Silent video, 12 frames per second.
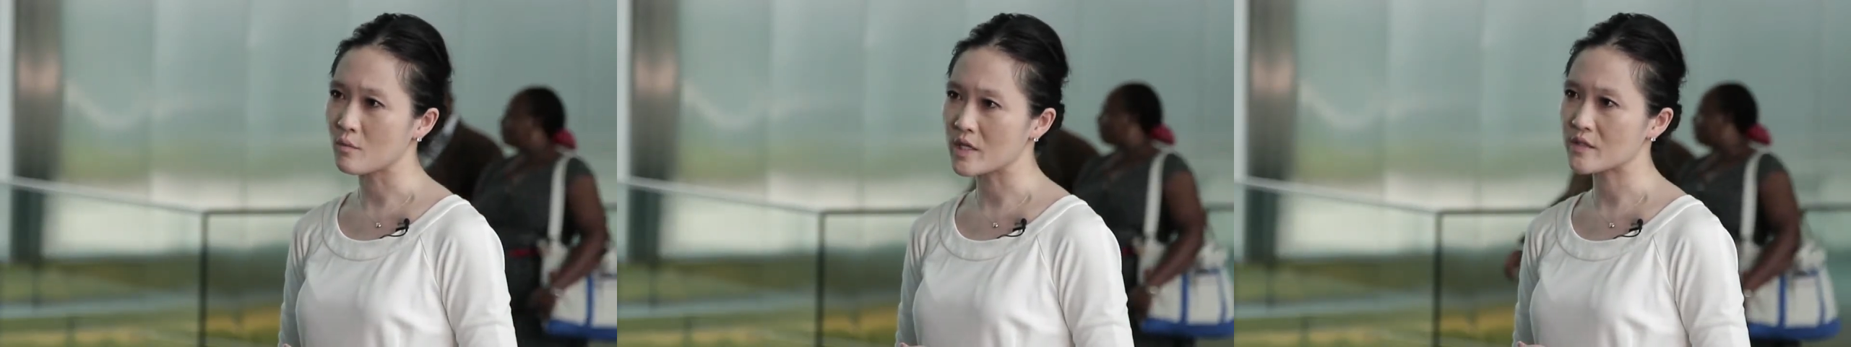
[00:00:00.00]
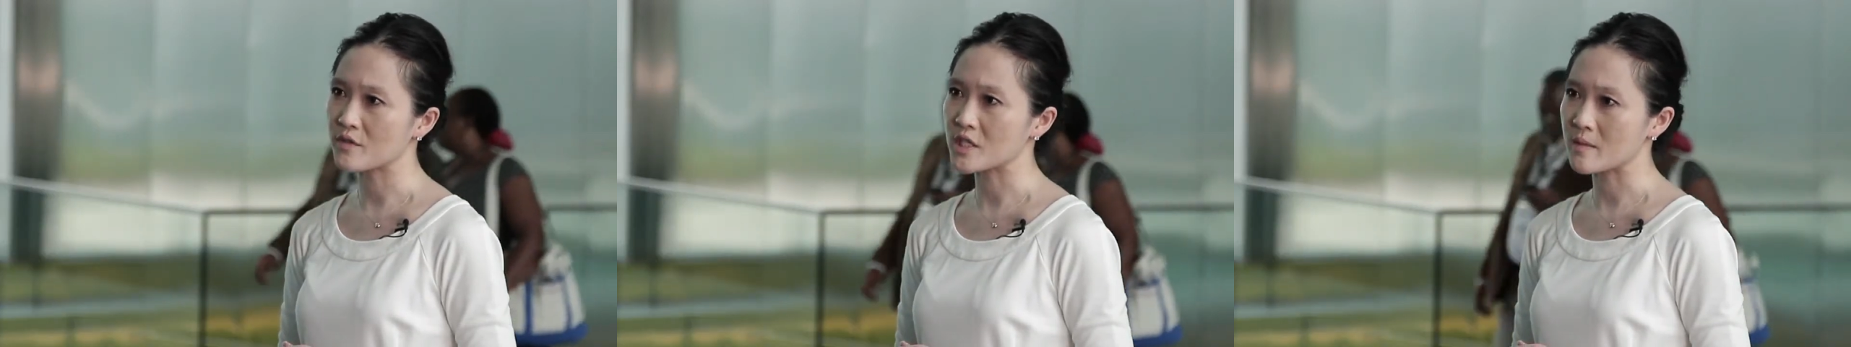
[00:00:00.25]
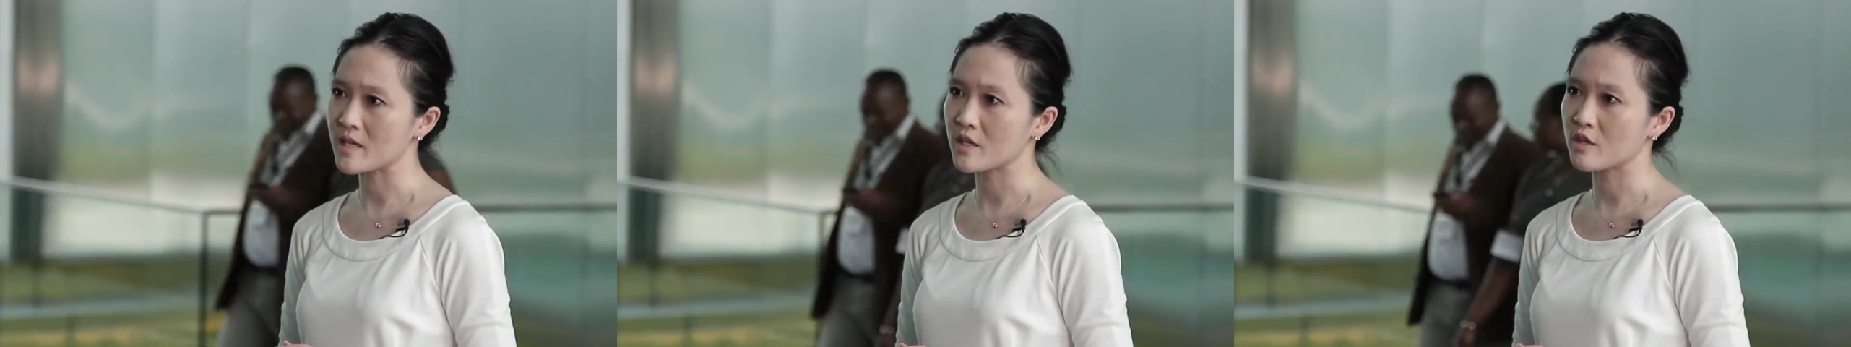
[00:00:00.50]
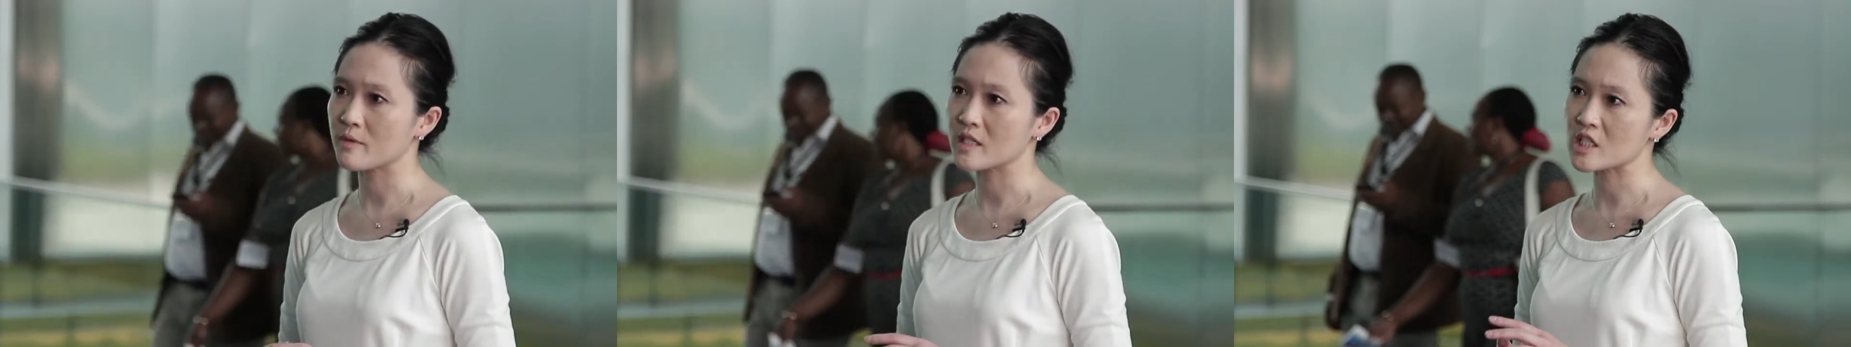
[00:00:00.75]
risk for
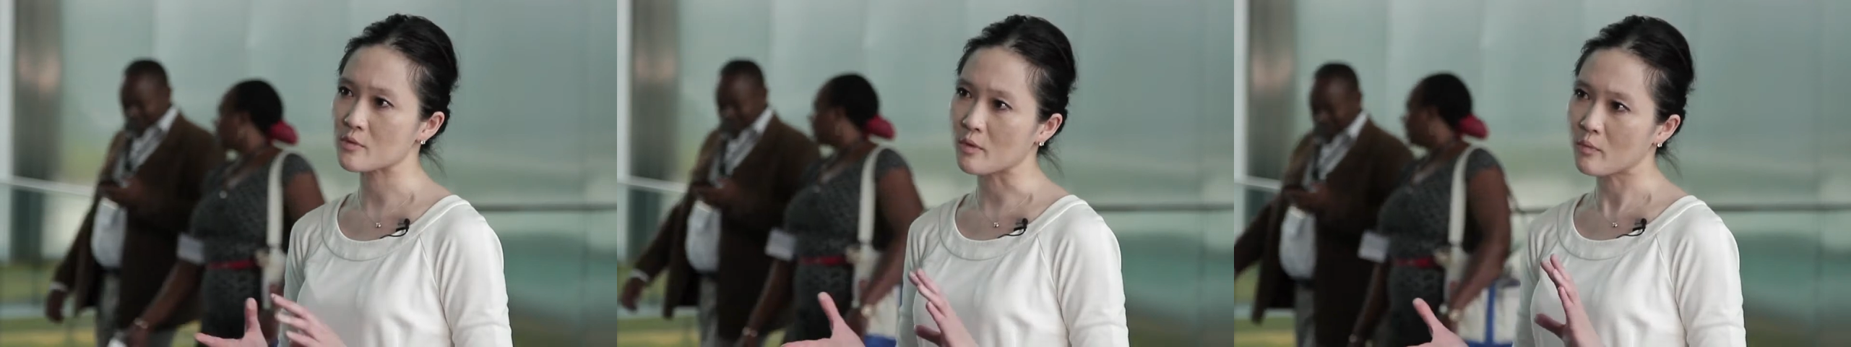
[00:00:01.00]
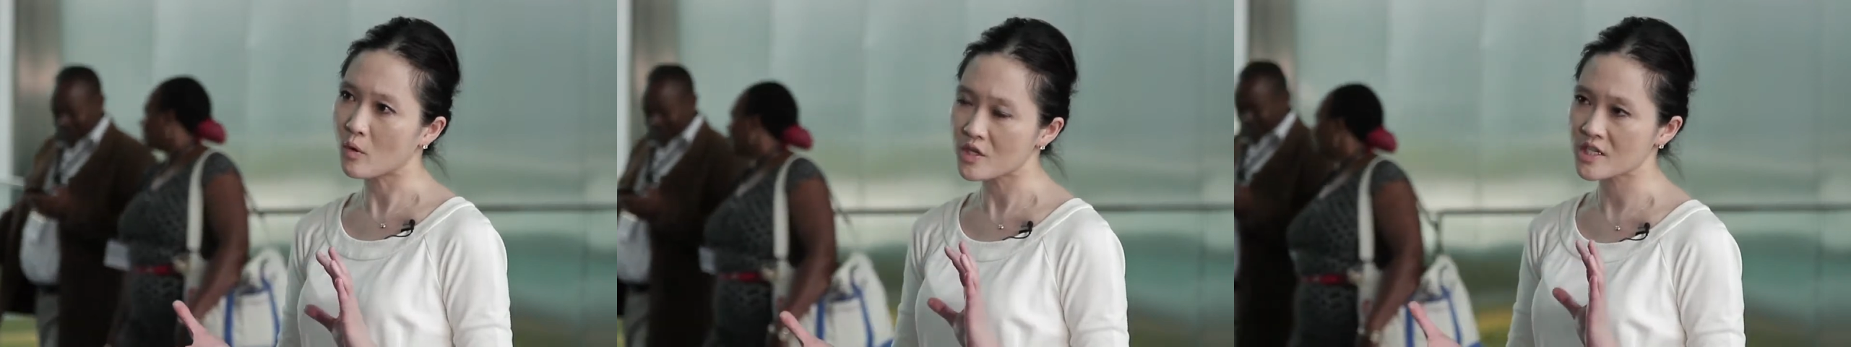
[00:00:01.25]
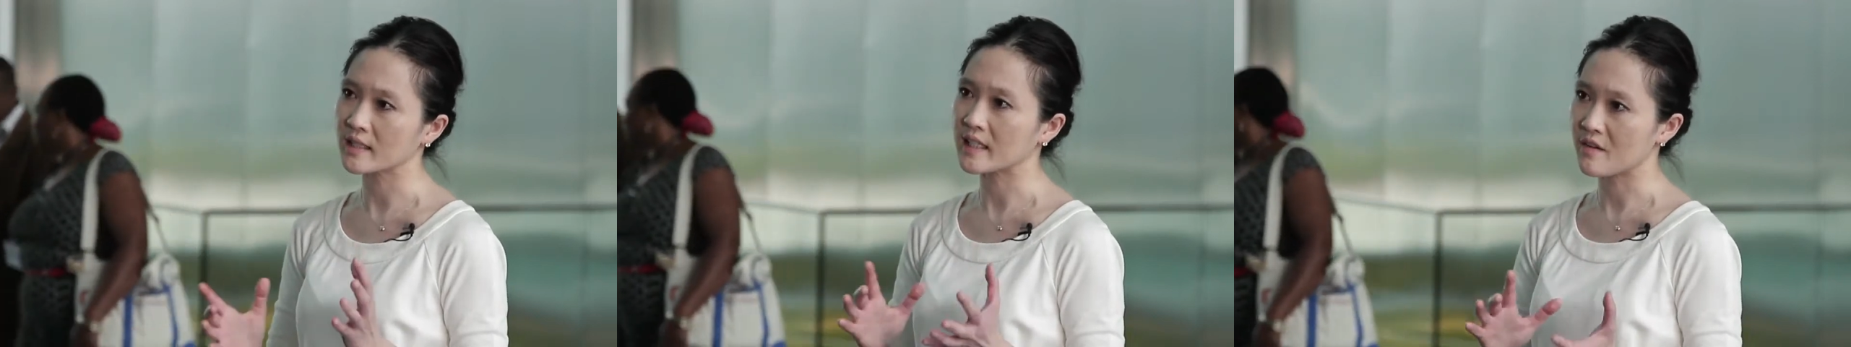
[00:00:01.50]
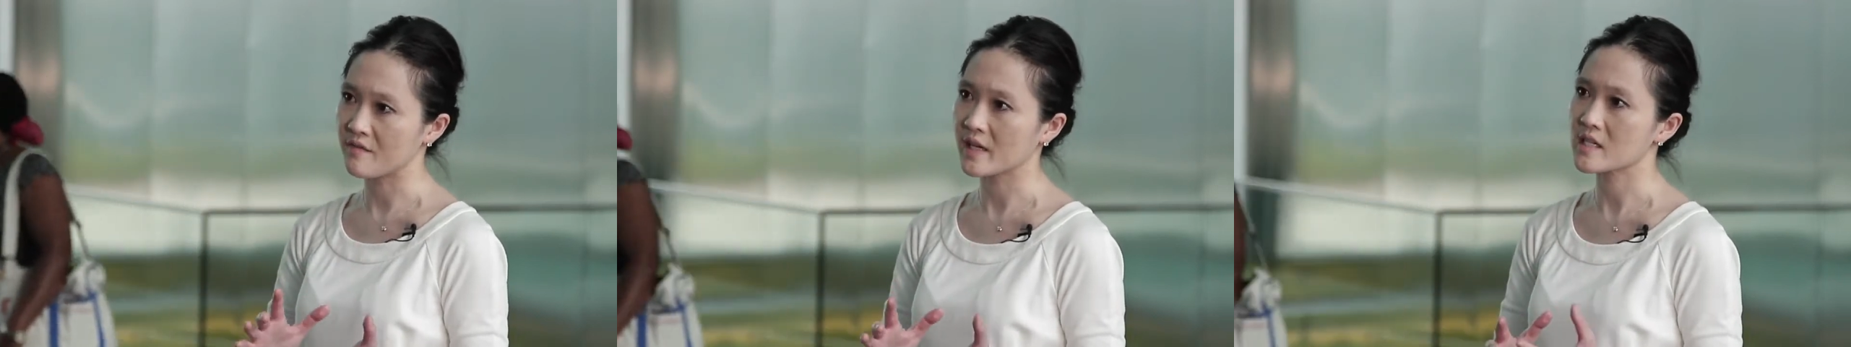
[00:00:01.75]
TB, could be
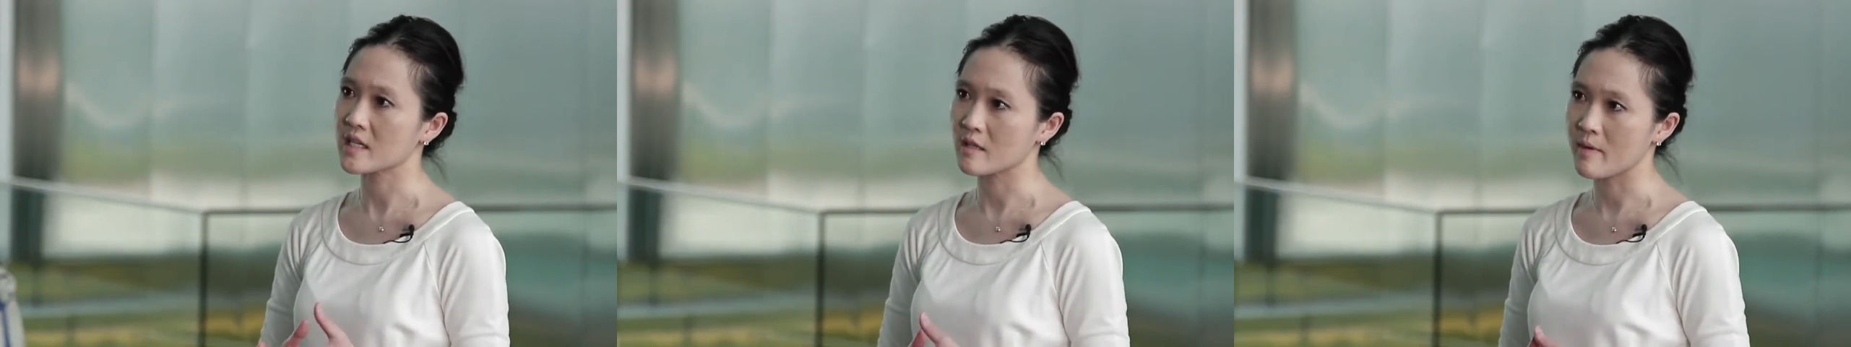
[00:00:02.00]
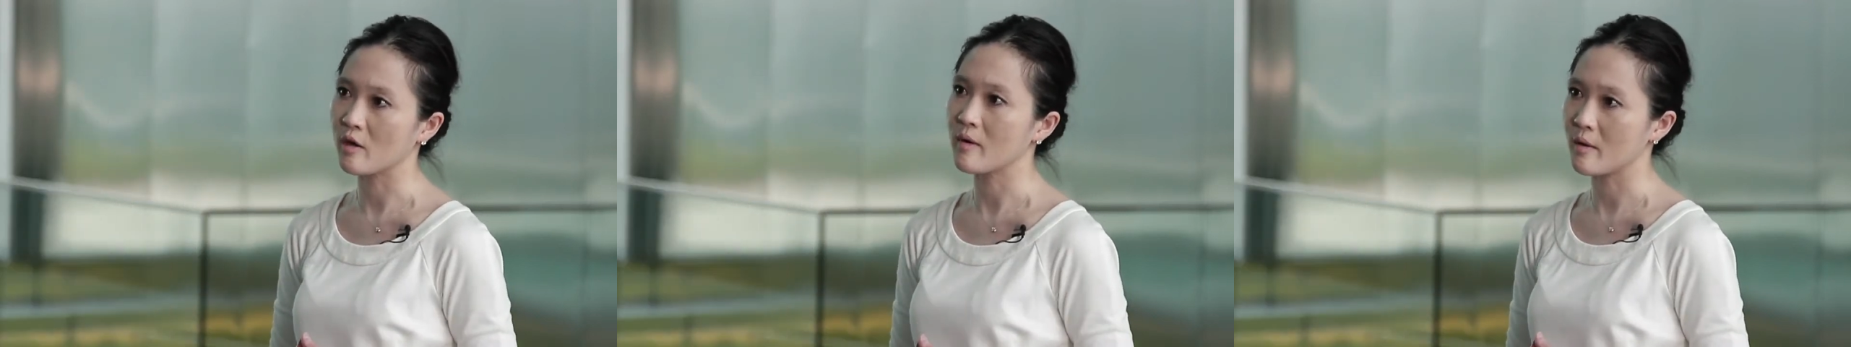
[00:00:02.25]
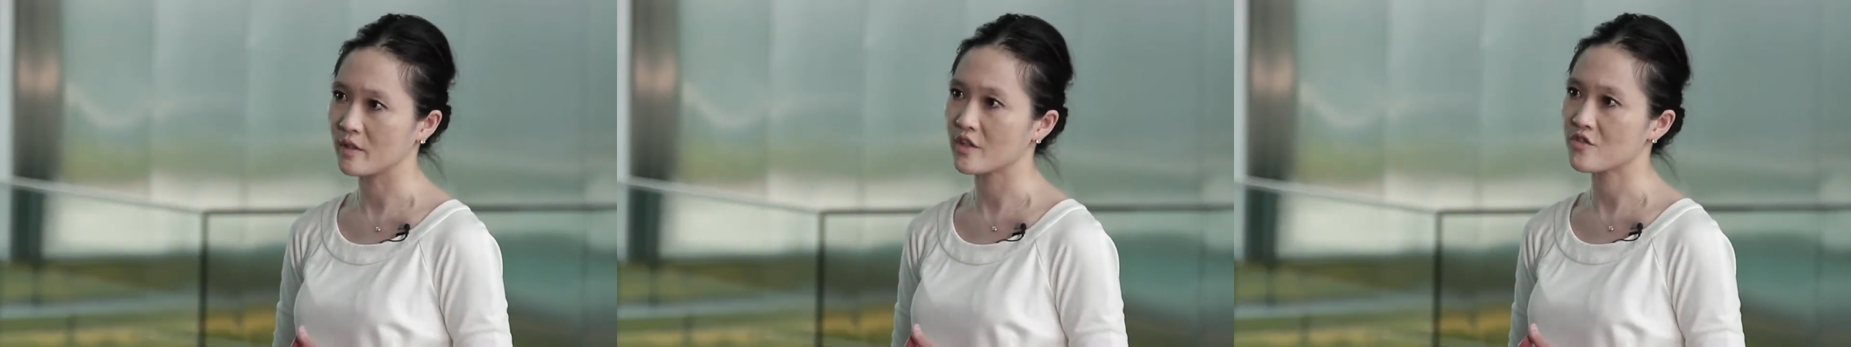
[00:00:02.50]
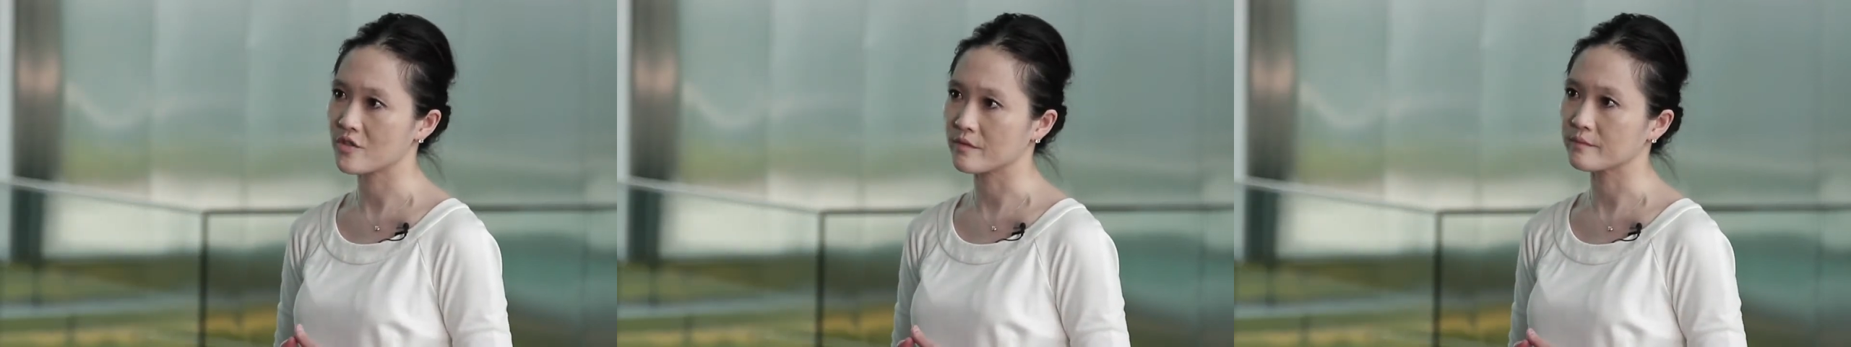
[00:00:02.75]
disproportionately affecting the male
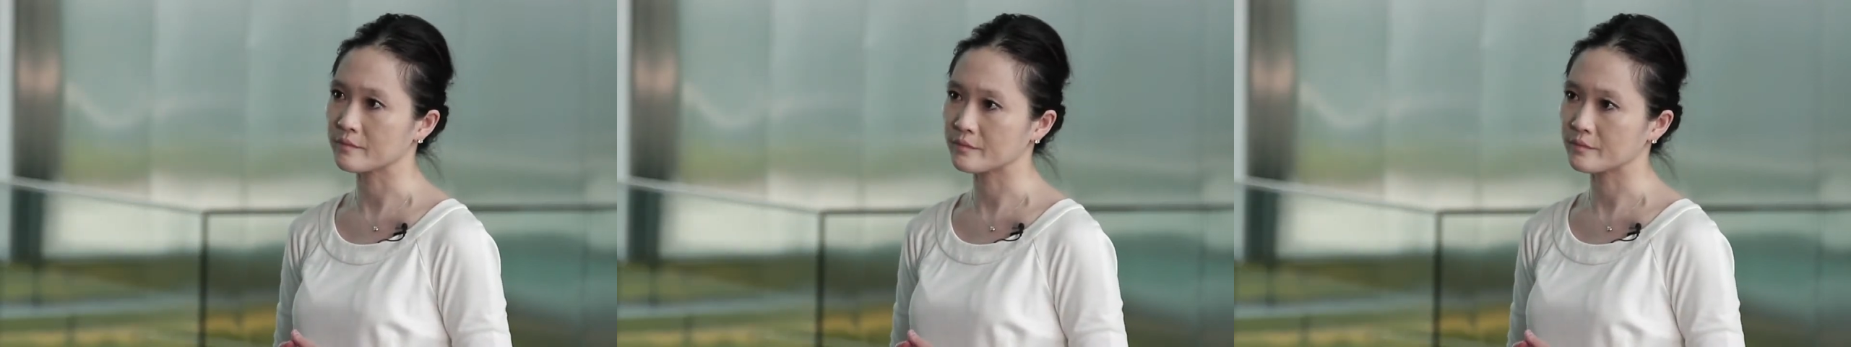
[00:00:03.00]
population.